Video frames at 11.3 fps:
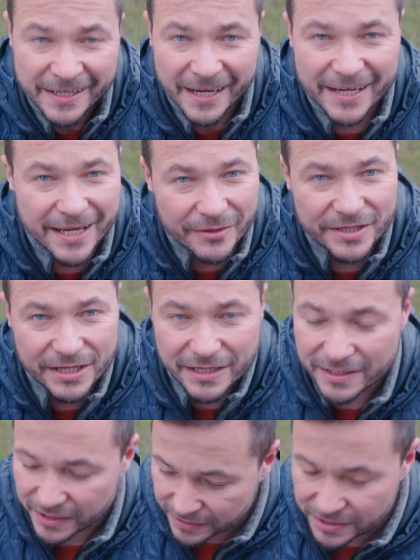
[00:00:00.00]
And now
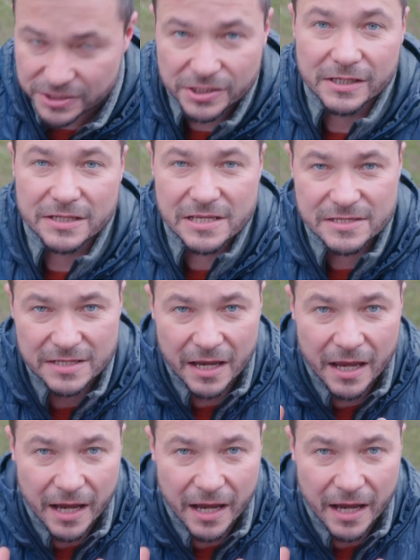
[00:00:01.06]
again, DJI's